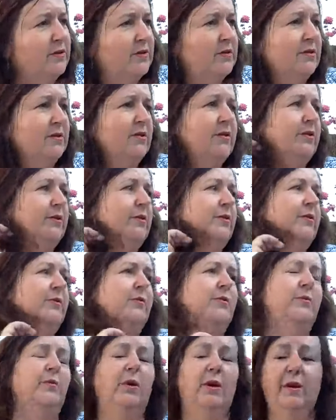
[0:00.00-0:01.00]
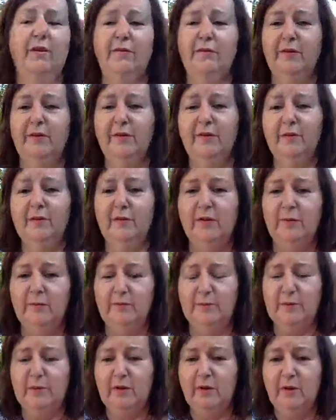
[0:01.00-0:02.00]
to whatever
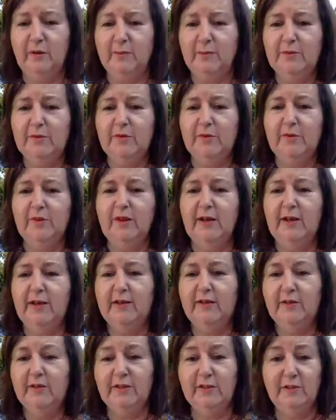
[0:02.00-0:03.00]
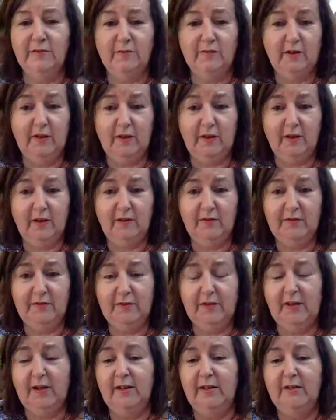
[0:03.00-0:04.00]
comes up, to the energies of the earth, to
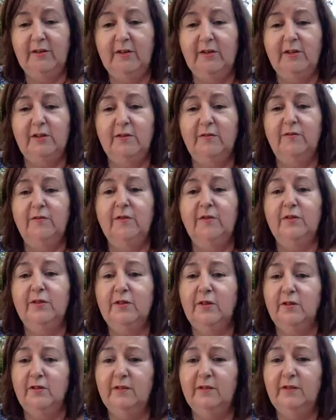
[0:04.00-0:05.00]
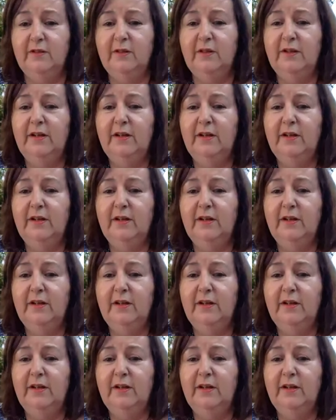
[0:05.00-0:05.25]
the energies of the sun,